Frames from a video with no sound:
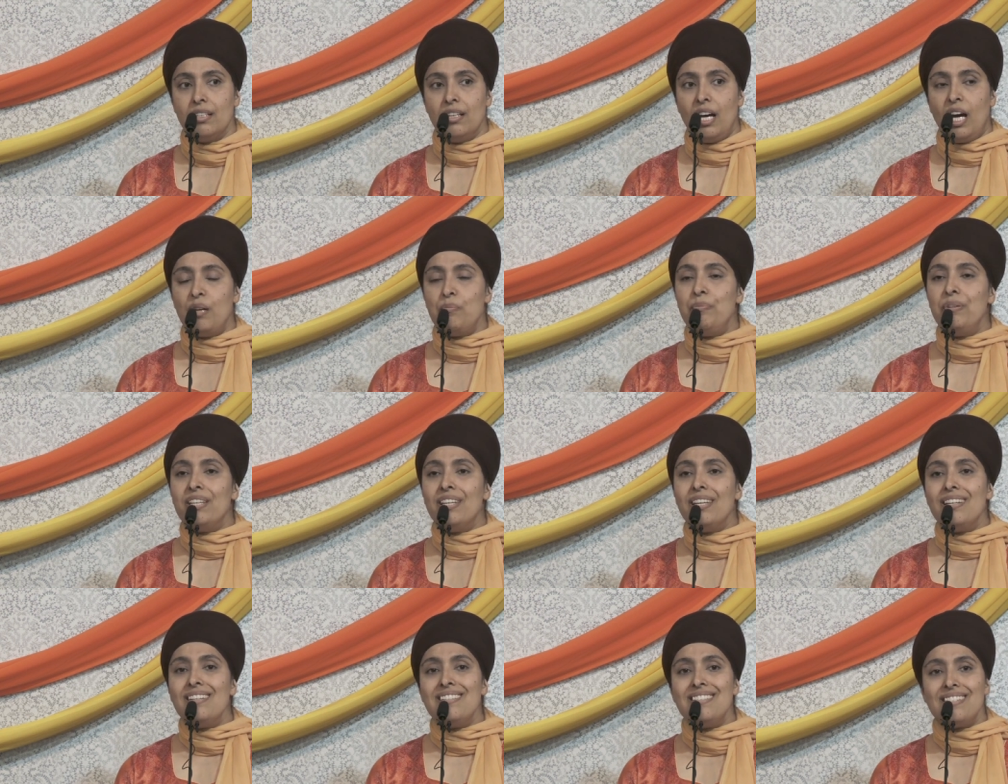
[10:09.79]
I
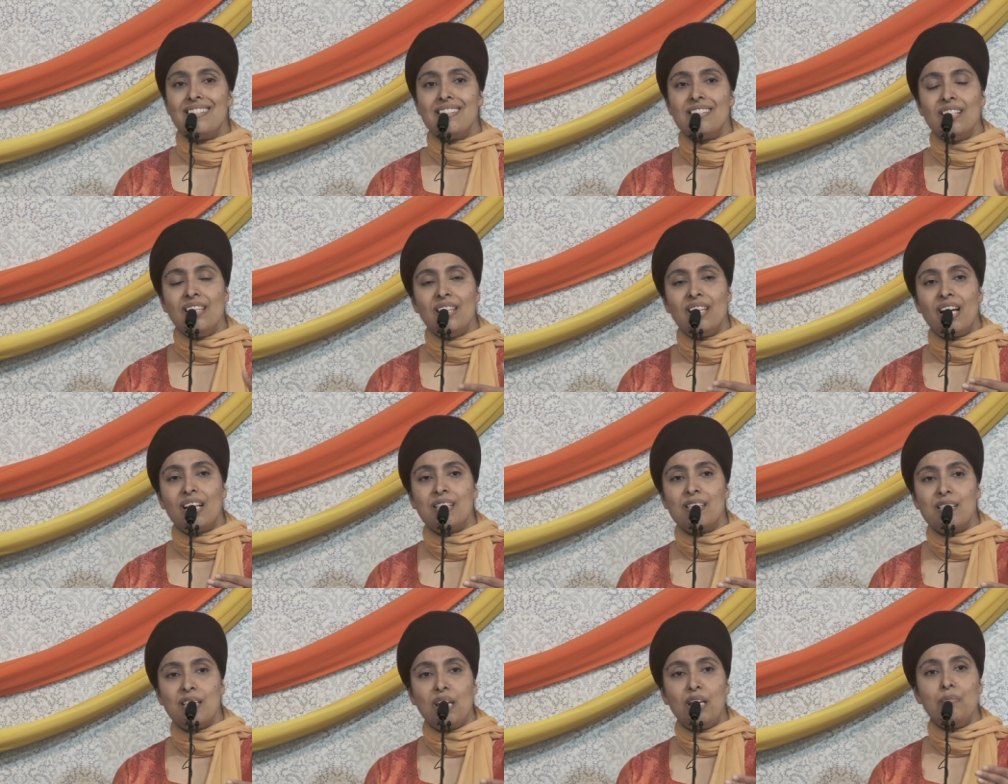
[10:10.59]
begin to see that
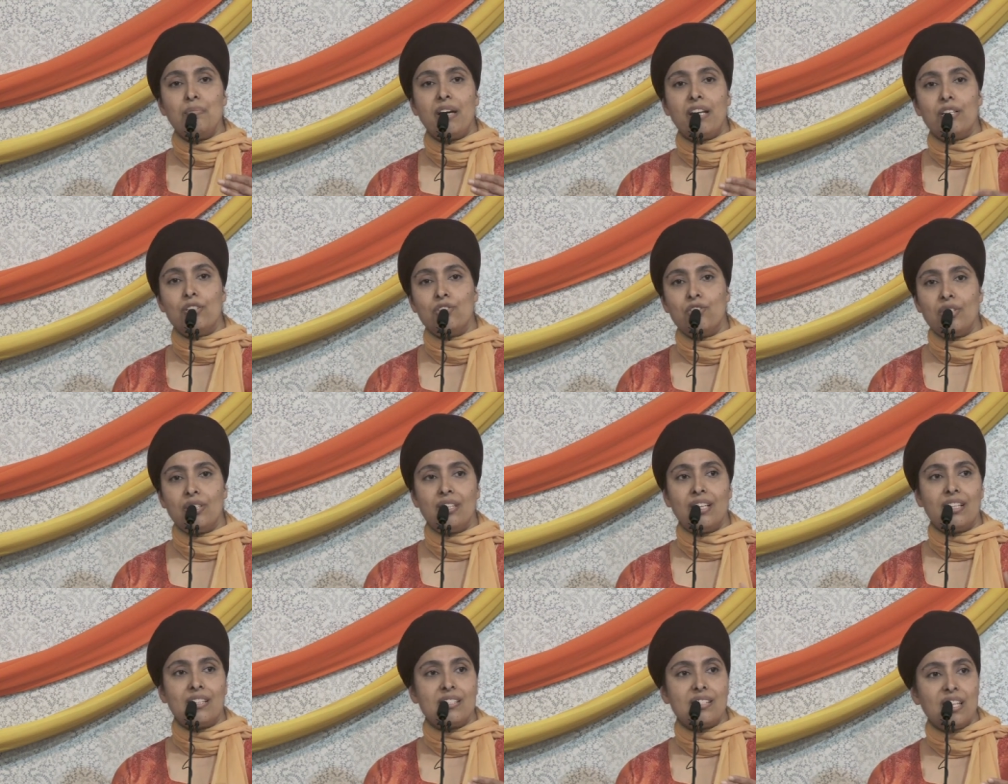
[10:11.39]
same energy,
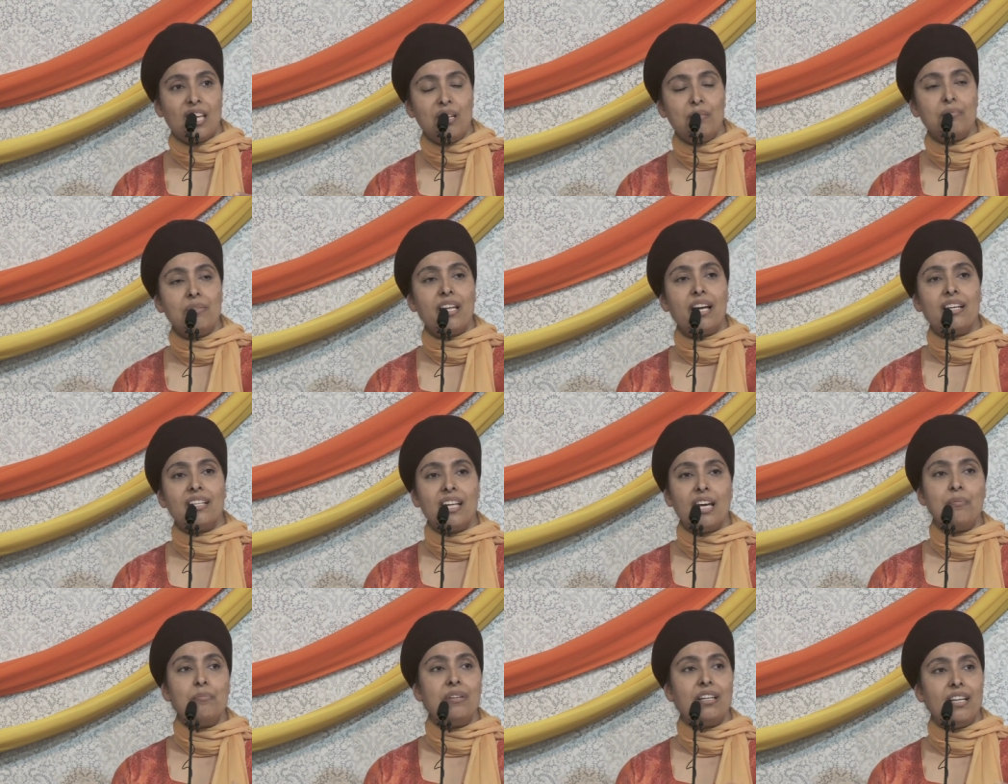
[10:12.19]
that same light
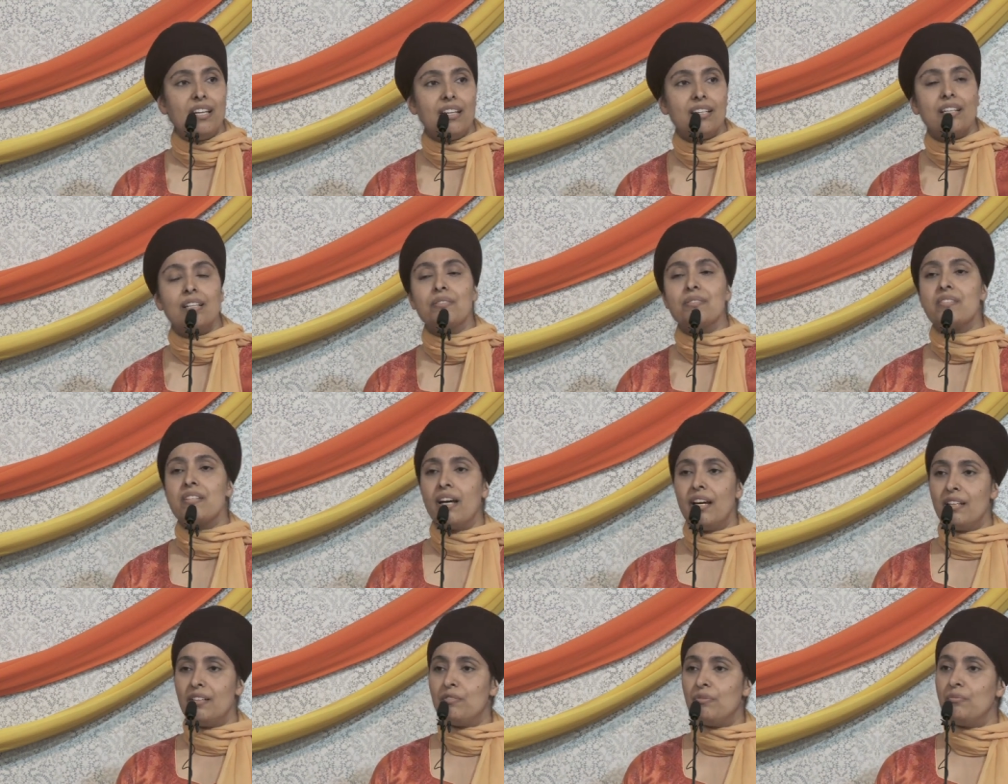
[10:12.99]
emanating
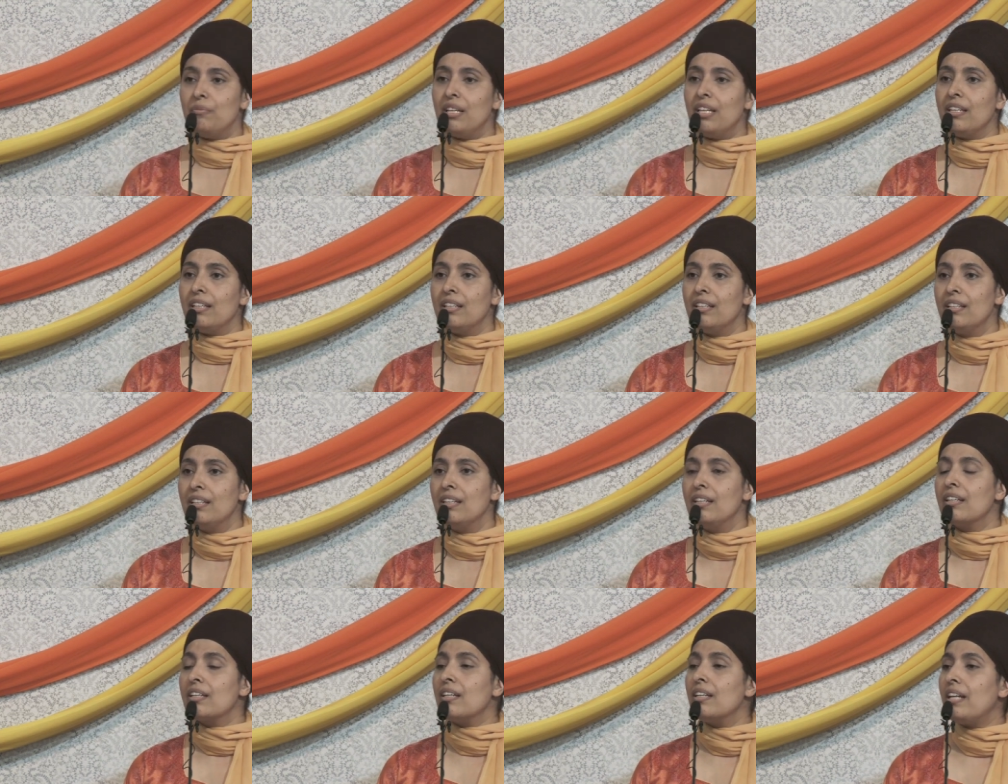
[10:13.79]
outside of me,
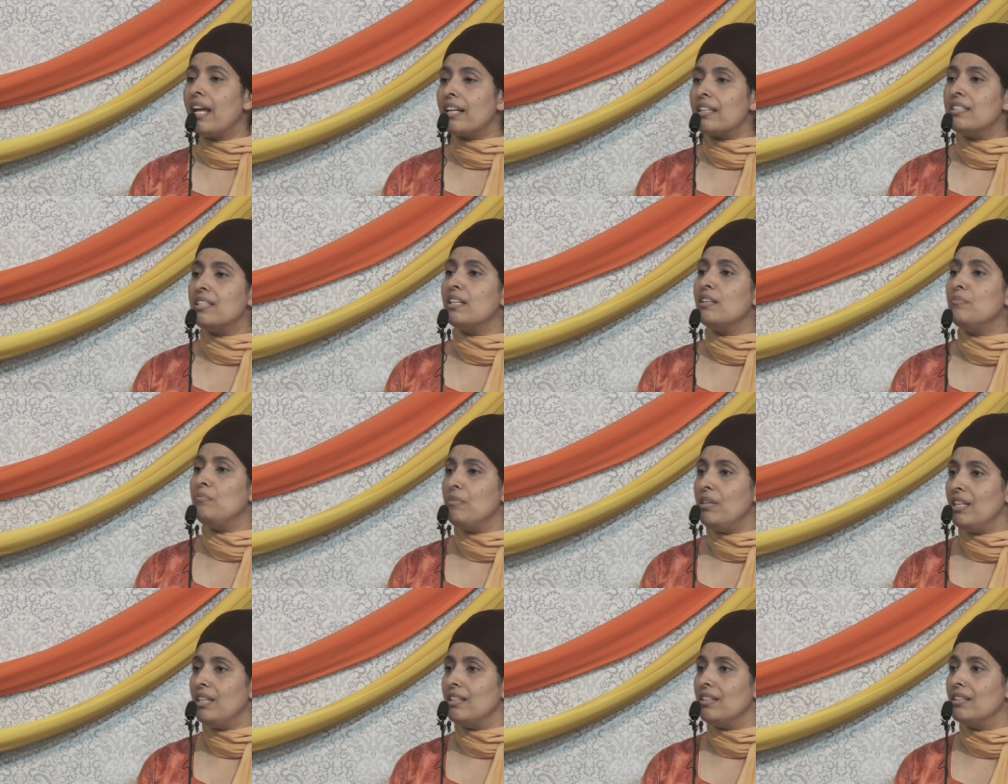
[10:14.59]
connecting
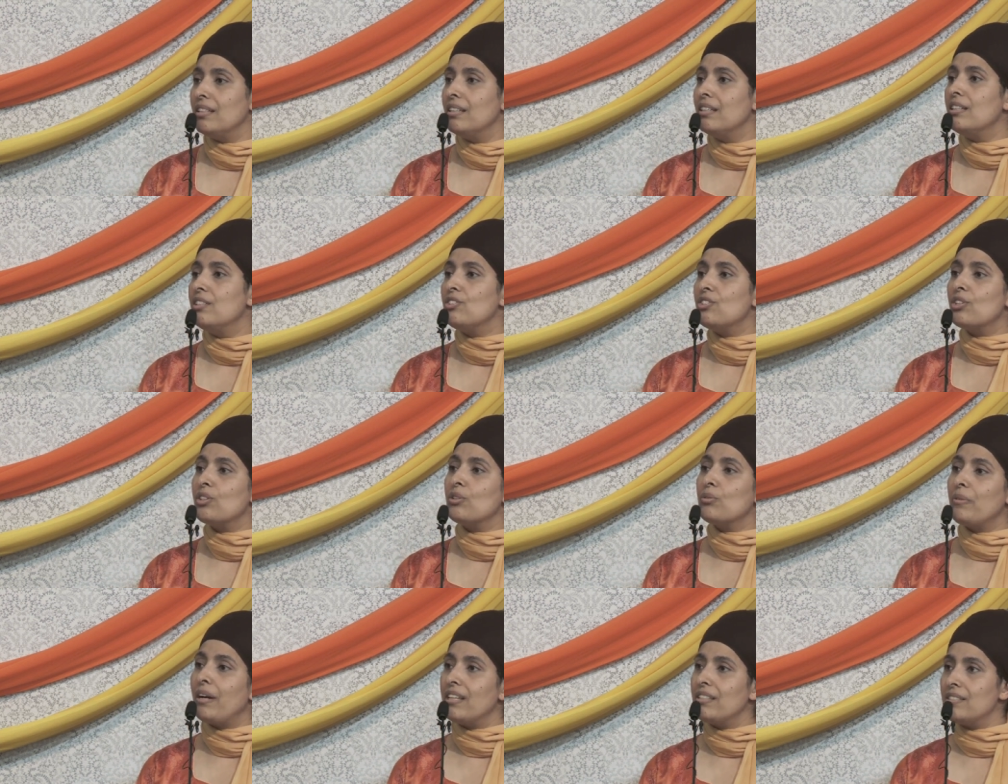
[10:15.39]
me to
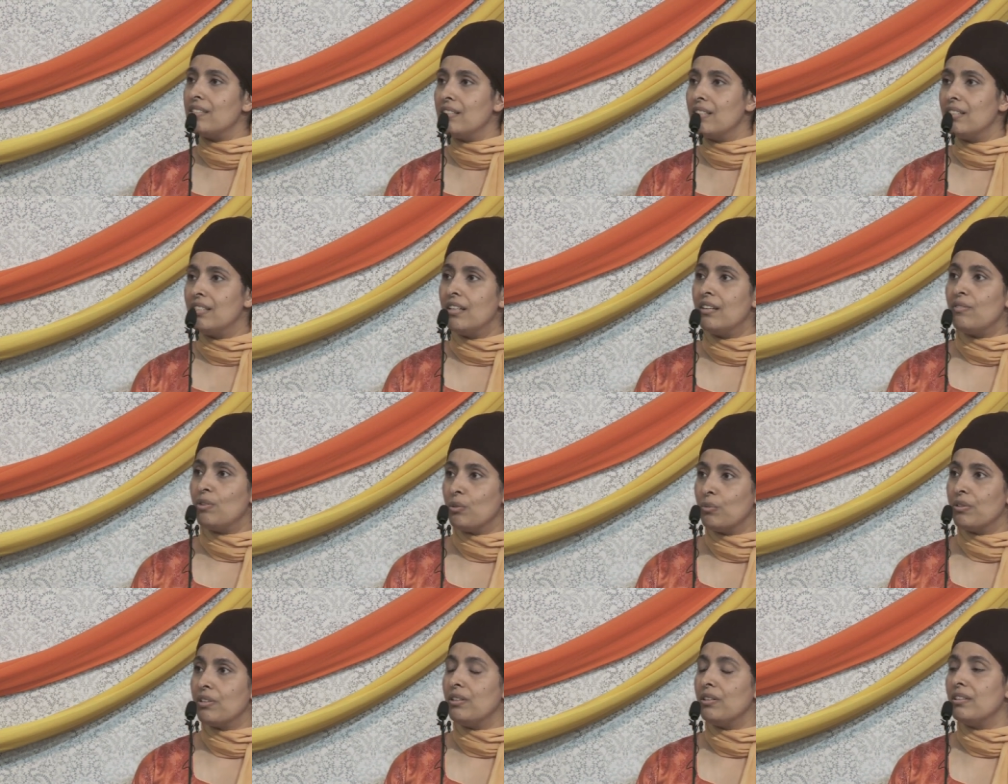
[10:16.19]
the rest of the
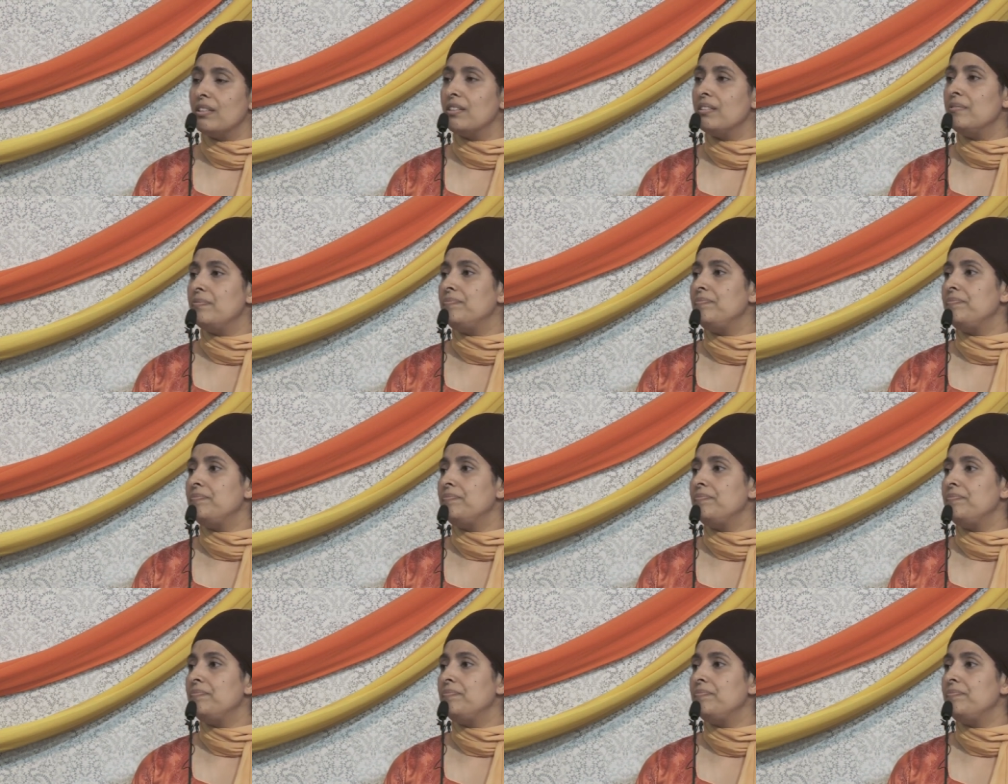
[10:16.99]
world.